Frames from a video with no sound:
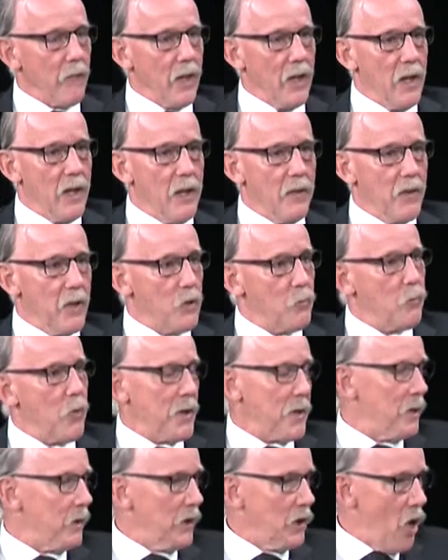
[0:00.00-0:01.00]
And there's
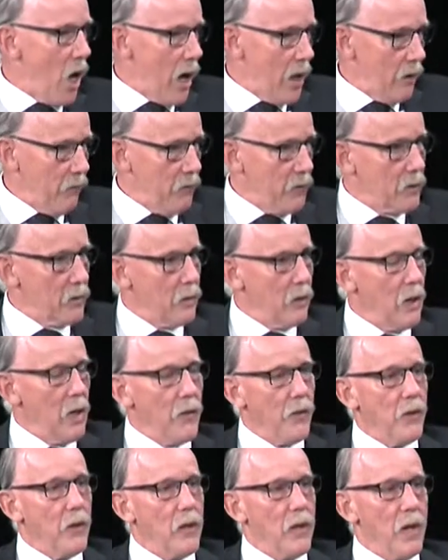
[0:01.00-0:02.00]
presently 9 of us
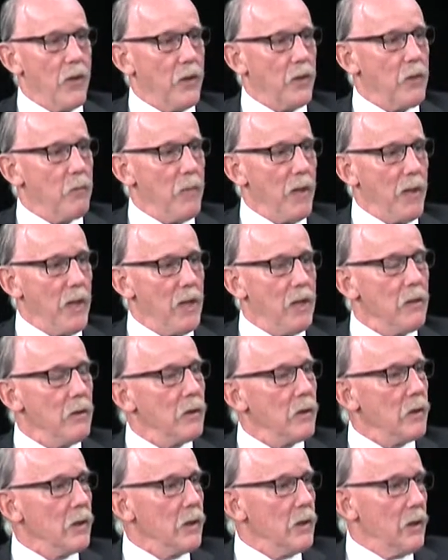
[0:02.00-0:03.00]
on the committee,
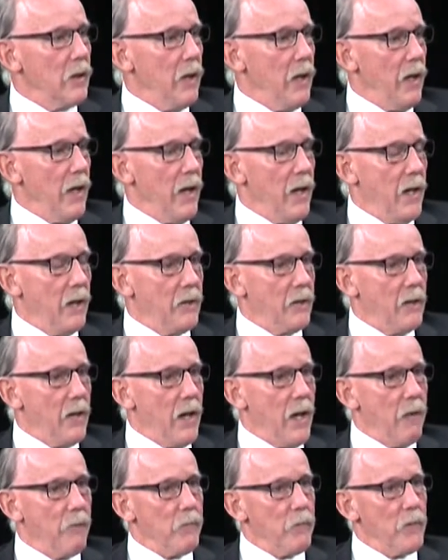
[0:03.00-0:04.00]
and
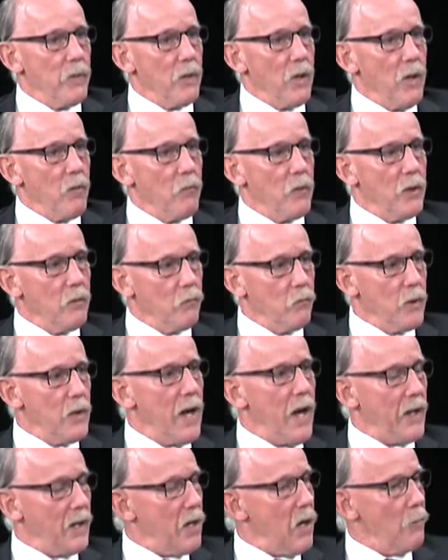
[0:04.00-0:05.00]
we
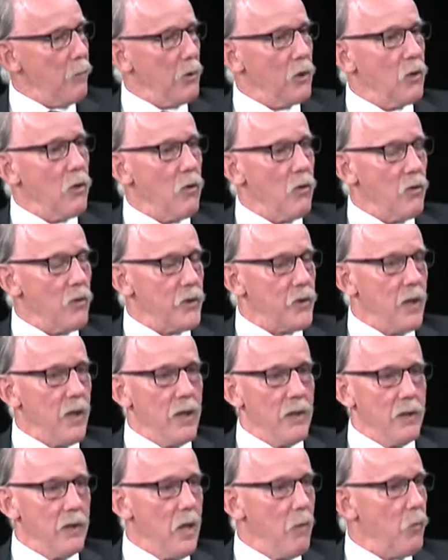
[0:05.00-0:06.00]
had a couple of goals.
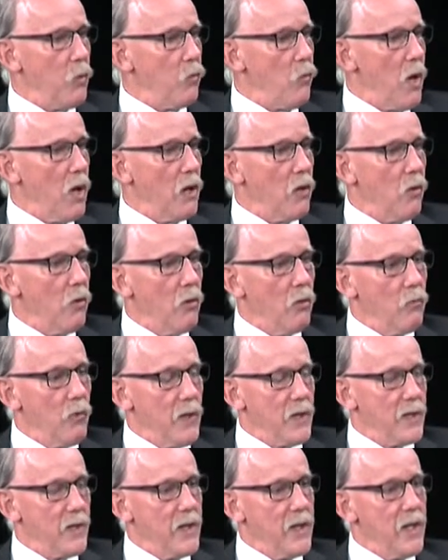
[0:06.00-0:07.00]
The number 1 goal
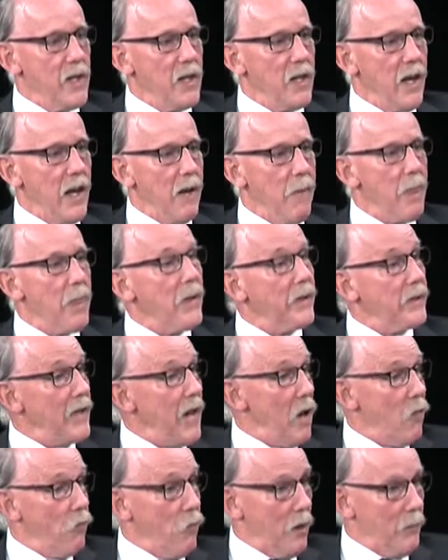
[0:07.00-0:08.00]
was the
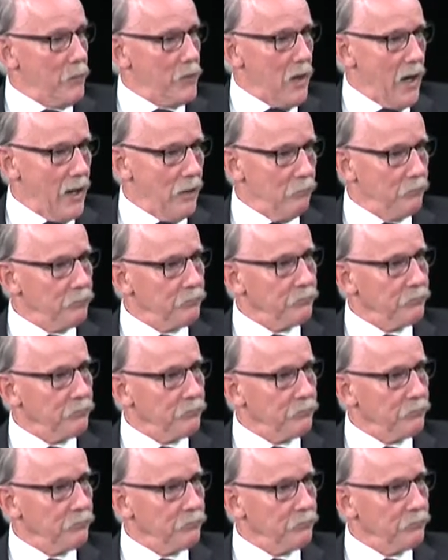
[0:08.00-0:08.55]
town website.